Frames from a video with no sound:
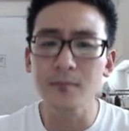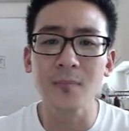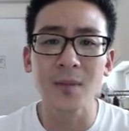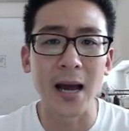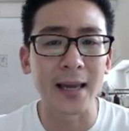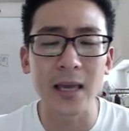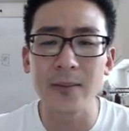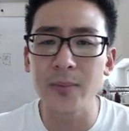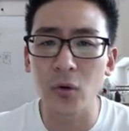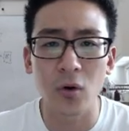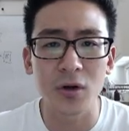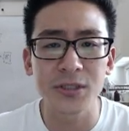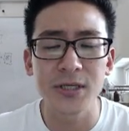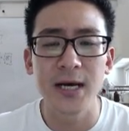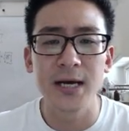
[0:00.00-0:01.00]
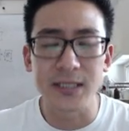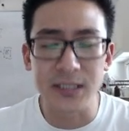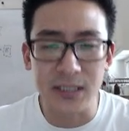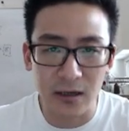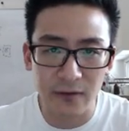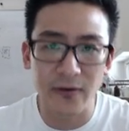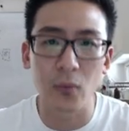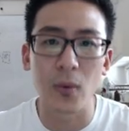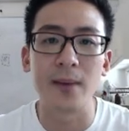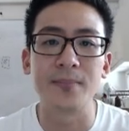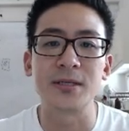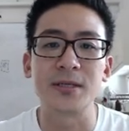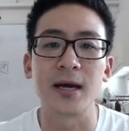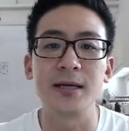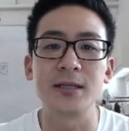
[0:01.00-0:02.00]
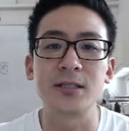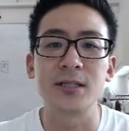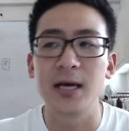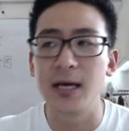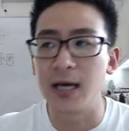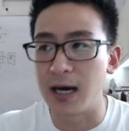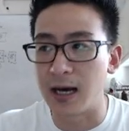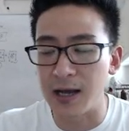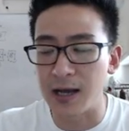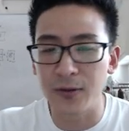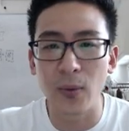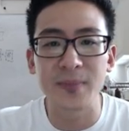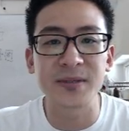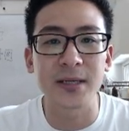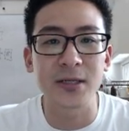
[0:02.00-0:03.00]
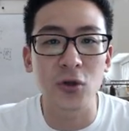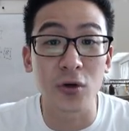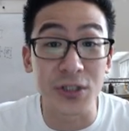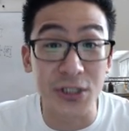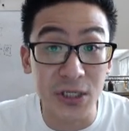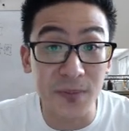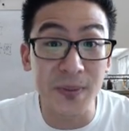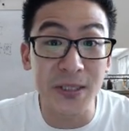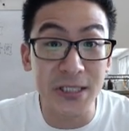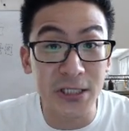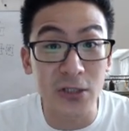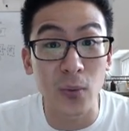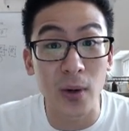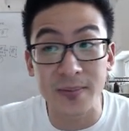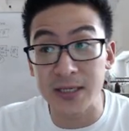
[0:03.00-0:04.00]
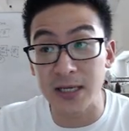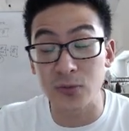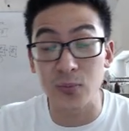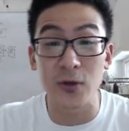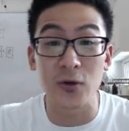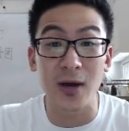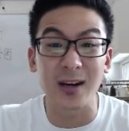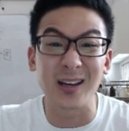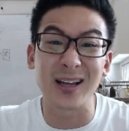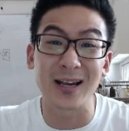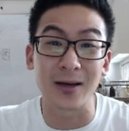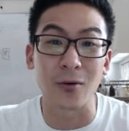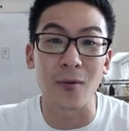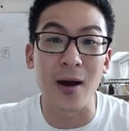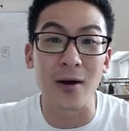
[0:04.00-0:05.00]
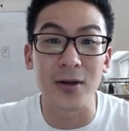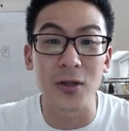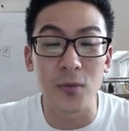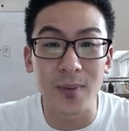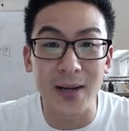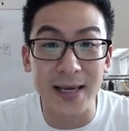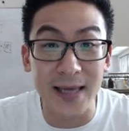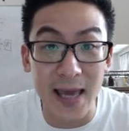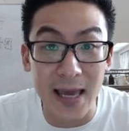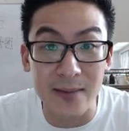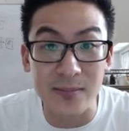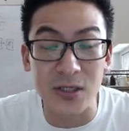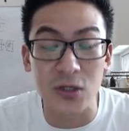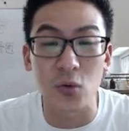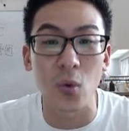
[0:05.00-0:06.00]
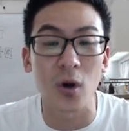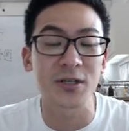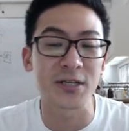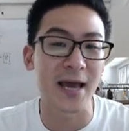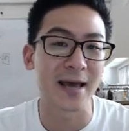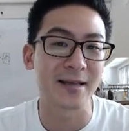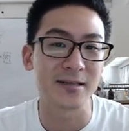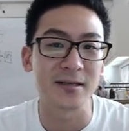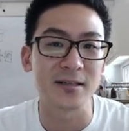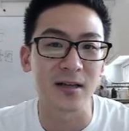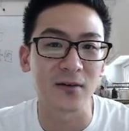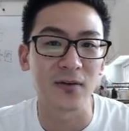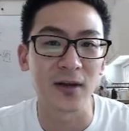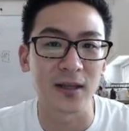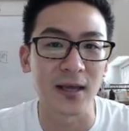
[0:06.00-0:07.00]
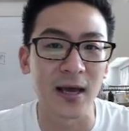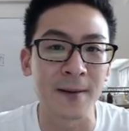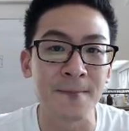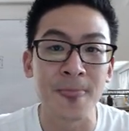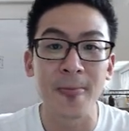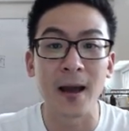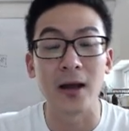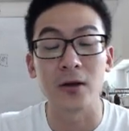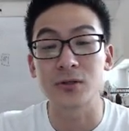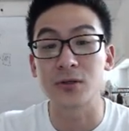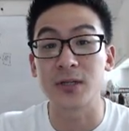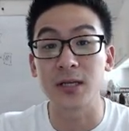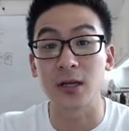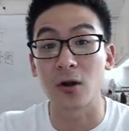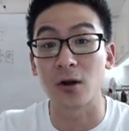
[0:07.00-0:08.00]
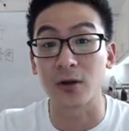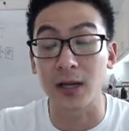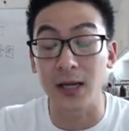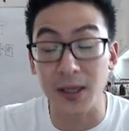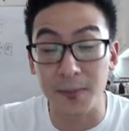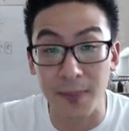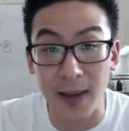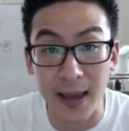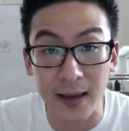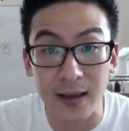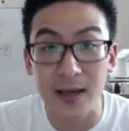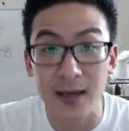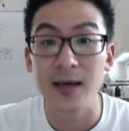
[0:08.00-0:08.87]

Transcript: I came across survey websites, uh, other websites called G P T websites where you kind of click around and you play games and you watch ads and stuff like that. I also did a lot of Clickbank.